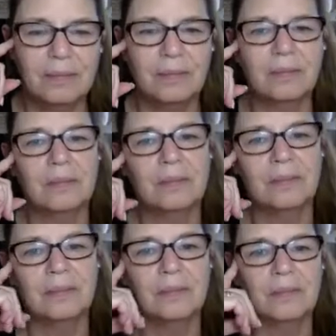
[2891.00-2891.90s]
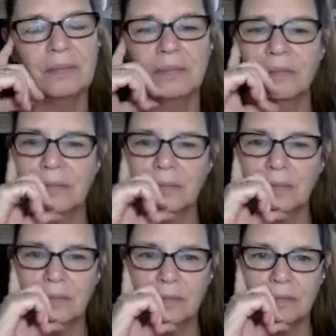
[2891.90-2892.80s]

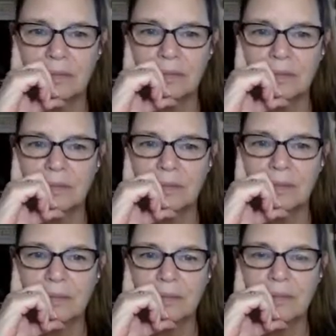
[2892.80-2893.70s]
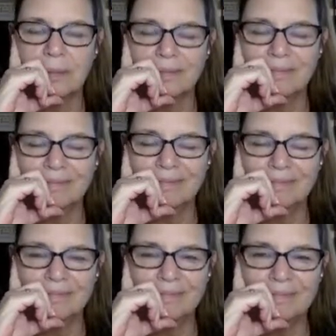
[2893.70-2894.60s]

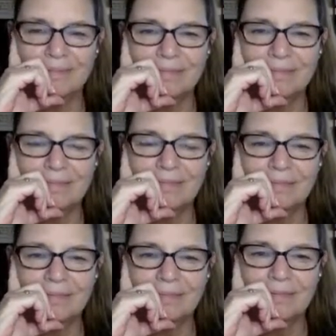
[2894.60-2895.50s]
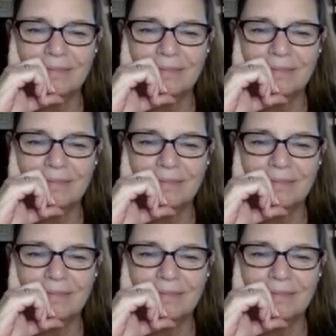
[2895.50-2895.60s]
(not speaking)